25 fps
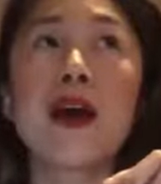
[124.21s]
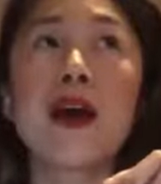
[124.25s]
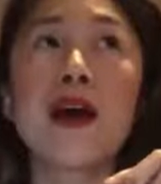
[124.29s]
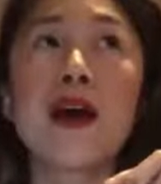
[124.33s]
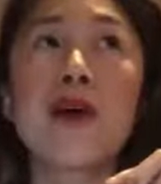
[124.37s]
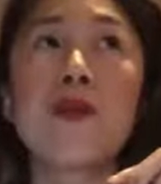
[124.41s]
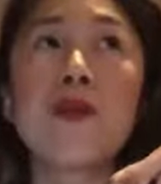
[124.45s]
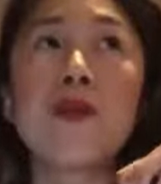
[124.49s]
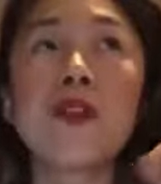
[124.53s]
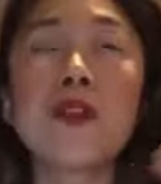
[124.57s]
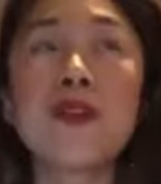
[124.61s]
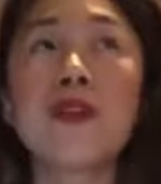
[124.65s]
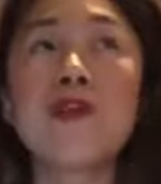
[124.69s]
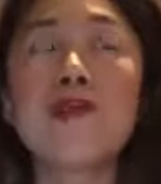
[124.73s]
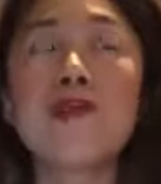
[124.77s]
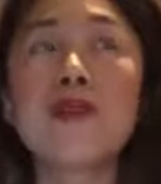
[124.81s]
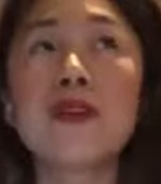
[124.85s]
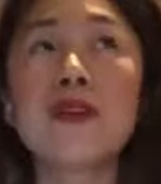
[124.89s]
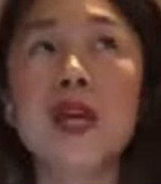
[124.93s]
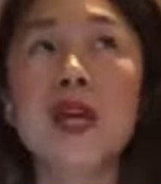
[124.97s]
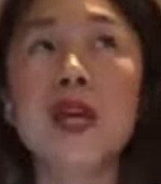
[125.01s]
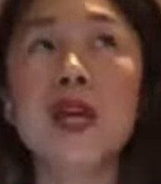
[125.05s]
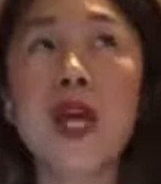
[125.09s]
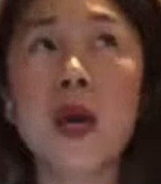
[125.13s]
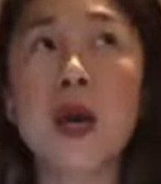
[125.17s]
want to give you
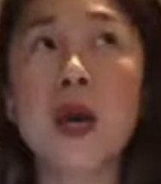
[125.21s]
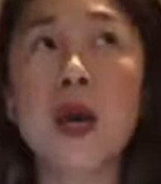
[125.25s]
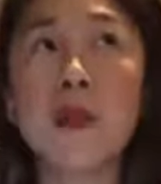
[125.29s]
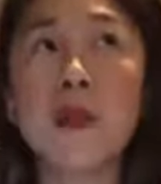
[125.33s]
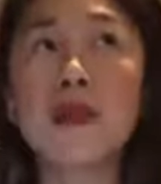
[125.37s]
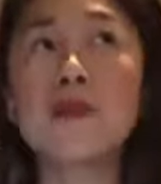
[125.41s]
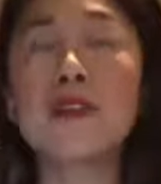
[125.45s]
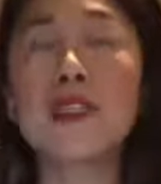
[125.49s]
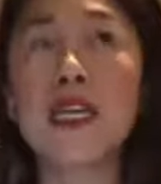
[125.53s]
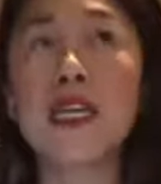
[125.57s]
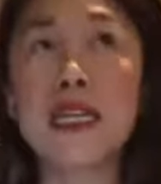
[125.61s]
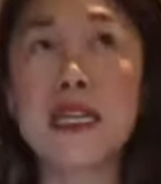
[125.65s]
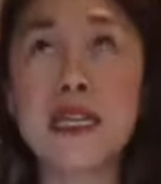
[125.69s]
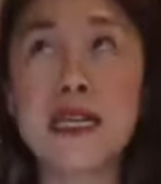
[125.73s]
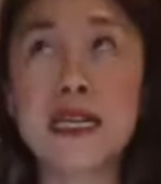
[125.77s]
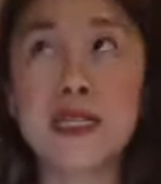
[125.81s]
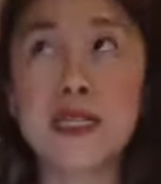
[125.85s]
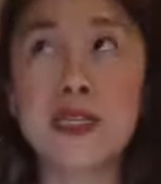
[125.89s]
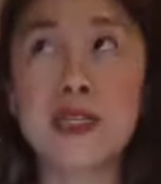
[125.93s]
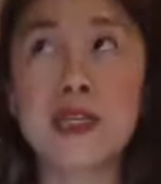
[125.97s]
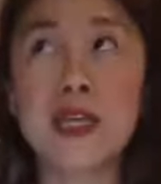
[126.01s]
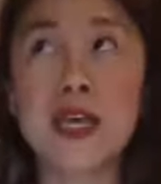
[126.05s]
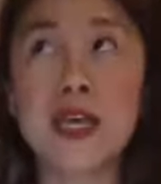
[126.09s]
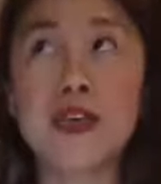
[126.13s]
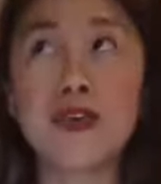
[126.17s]
a couple of
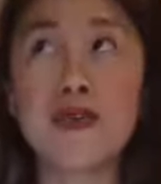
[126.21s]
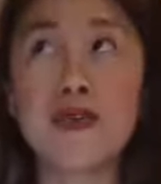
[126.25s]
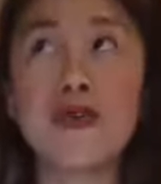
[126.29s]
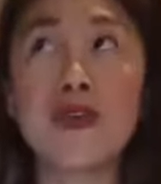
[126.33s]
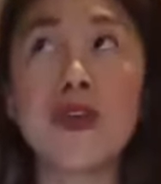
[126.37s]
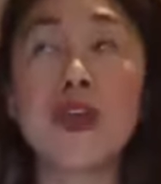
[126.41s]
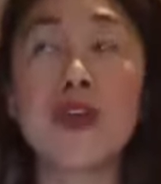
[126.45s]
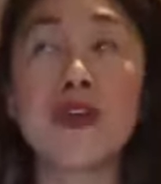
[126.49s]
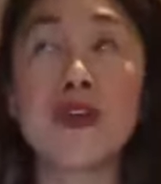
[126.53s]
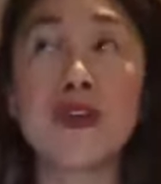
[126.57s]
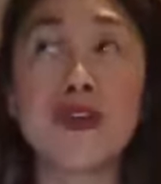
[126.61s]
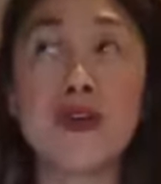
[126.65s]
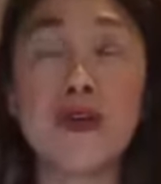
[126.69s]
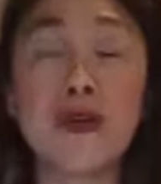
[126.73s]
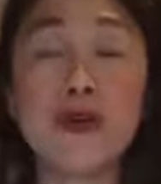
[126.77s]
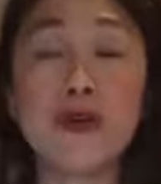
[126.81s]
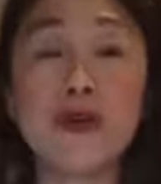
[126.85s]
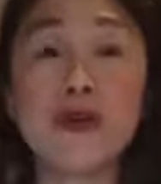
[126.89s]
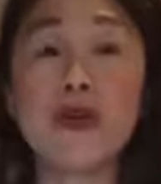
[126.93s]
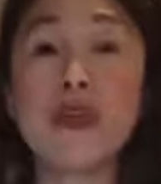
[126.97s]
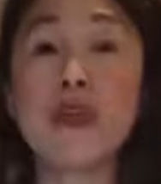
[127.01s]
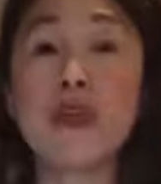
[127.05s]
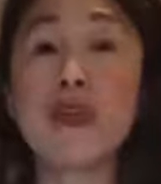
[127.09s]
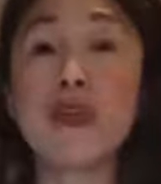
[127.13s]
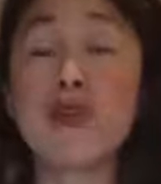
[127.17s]
techniques that you can
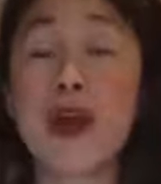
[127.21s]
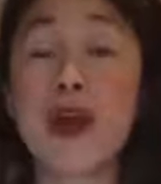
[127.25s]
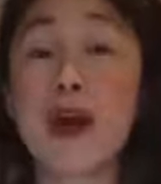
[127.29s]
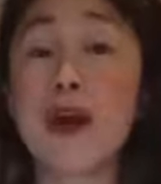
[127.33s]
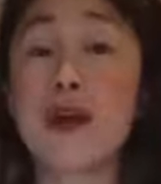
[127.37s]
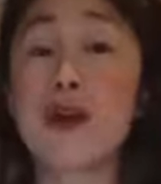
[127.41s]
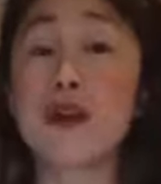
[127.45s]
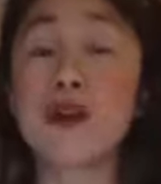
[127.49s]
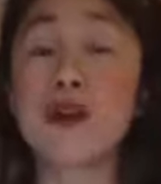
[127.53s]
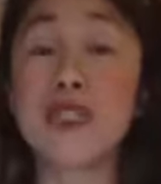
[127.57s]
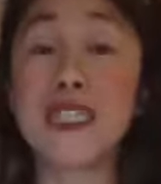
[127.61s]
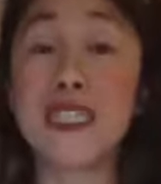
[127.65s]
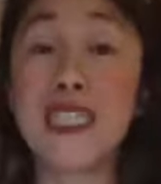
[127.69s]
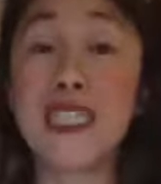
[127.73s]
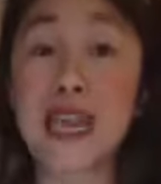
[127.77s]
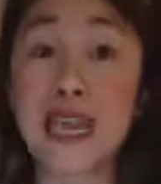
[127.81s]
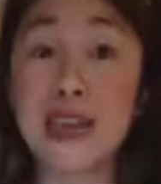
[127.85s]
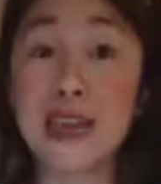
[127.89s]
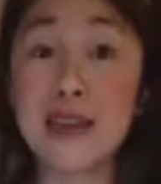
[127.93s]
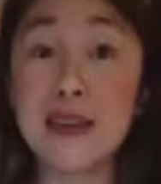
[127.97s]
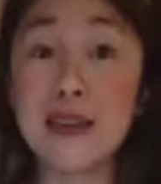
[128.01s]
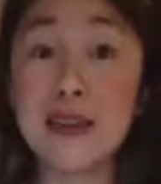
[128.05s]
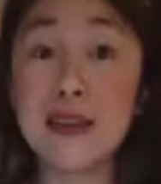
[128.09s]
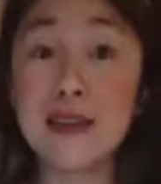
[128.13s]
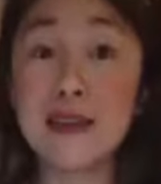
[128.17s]
use throughout your
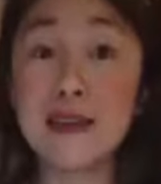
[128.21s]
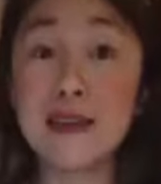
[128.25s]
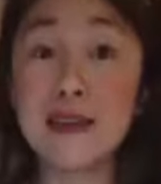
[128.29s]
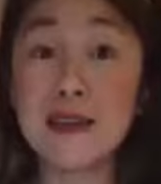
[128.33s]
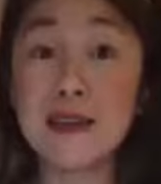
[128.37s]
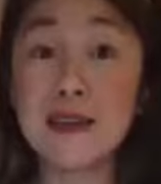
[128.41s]
day.